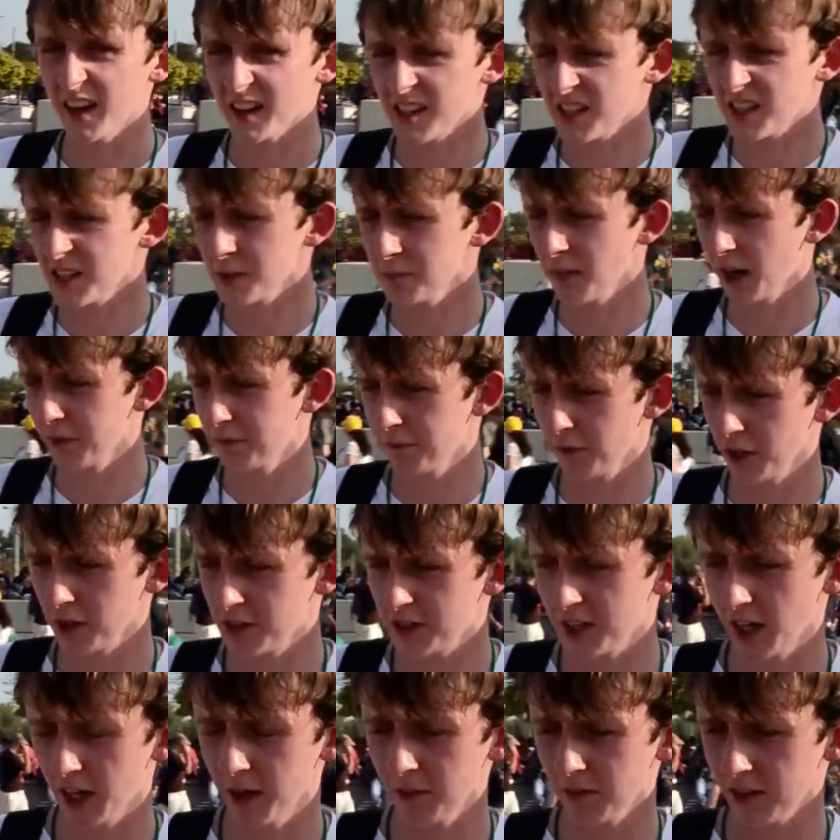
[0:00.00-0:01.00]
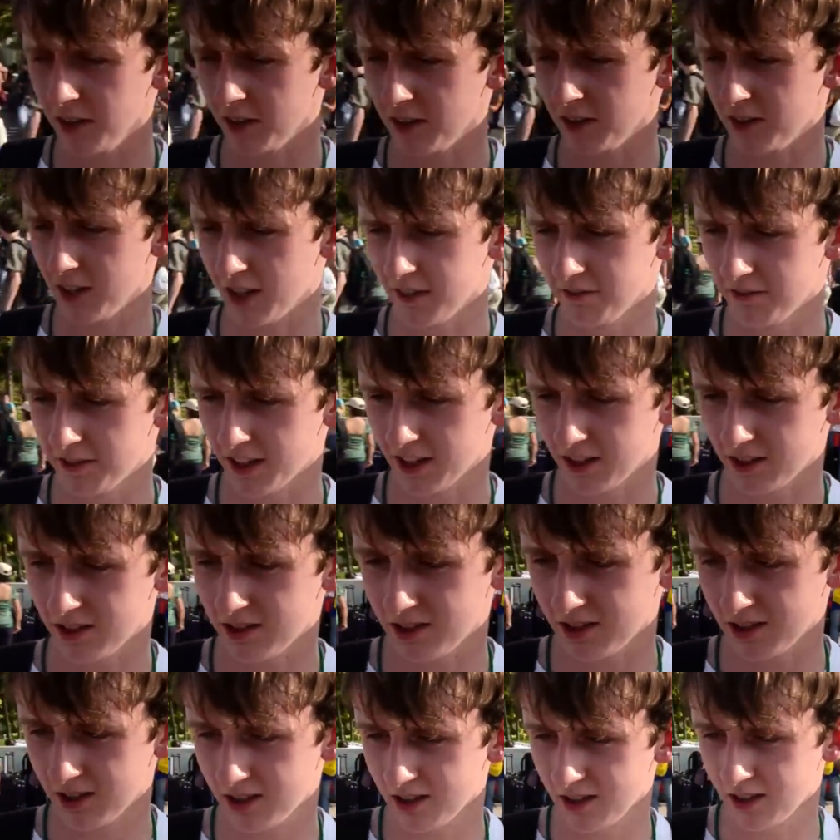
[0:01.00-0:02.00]
this is my first time at the Gen Fest.
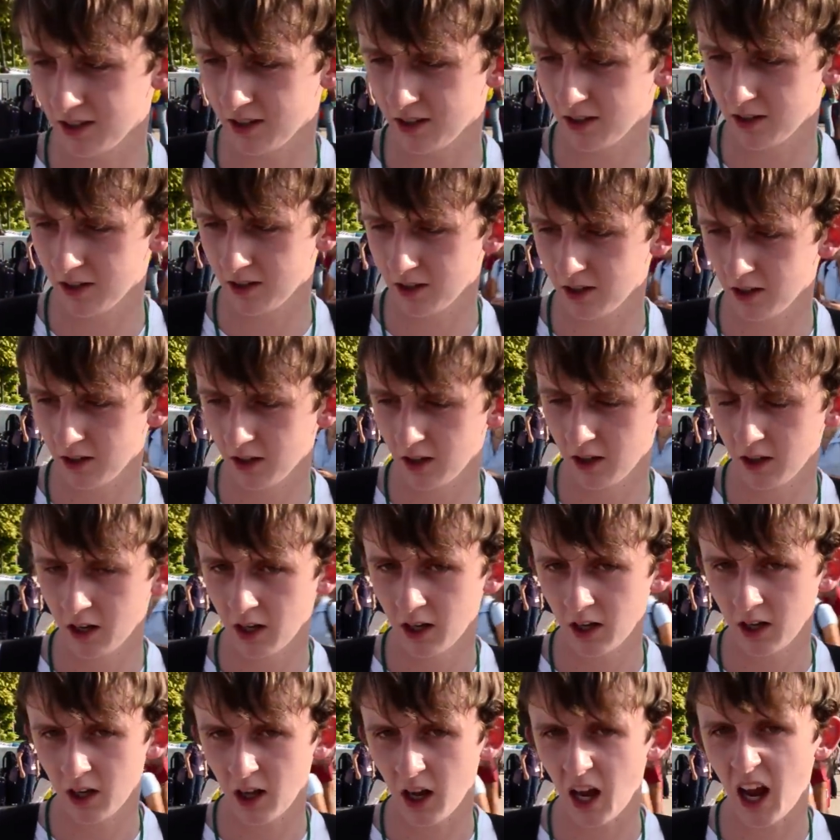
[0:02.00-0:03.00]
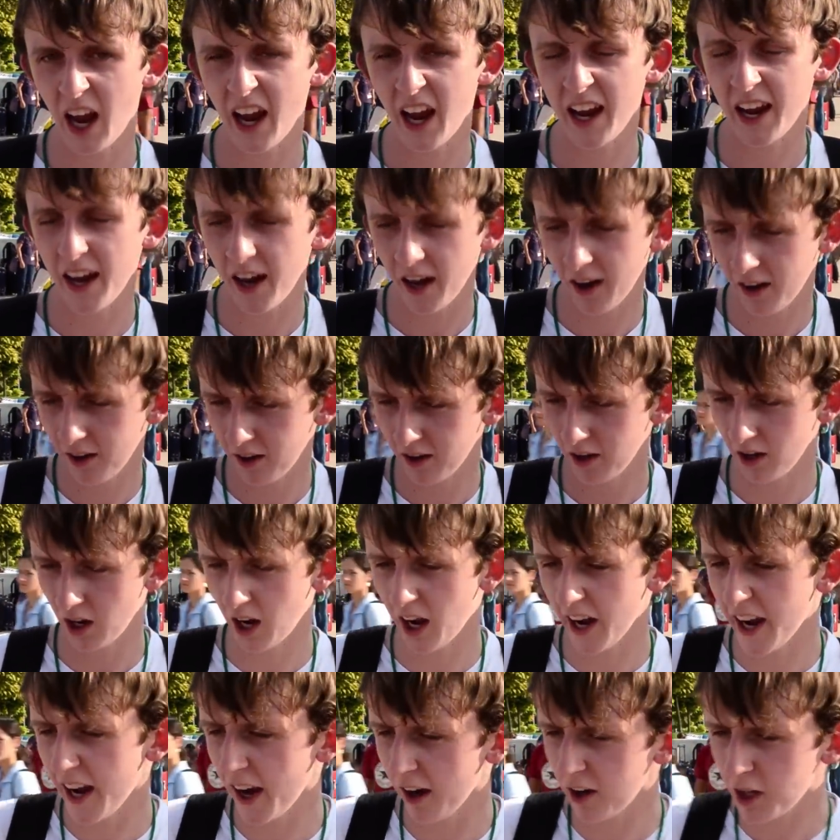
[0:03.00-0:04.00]
How did you hear about this I, event?
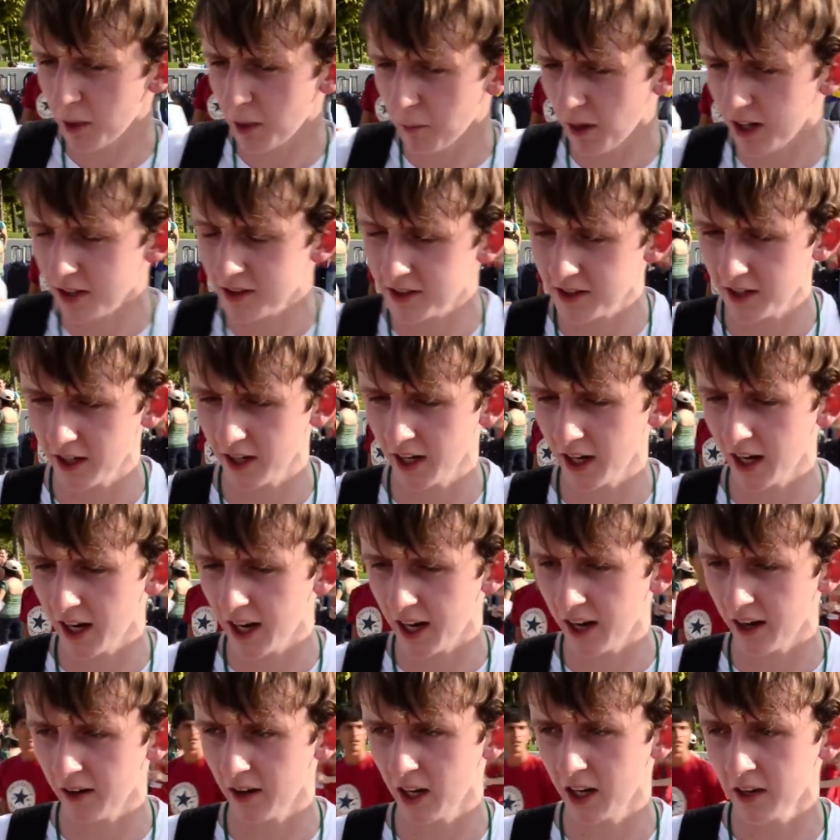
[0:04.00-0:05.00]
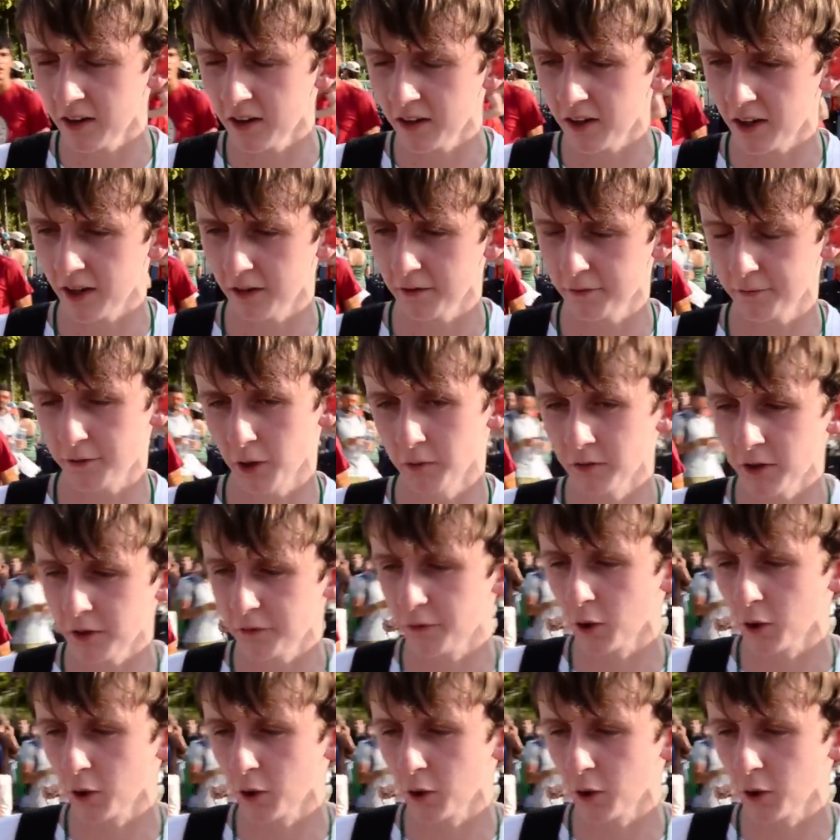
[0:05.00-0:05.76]
I heard about it uh, in the from the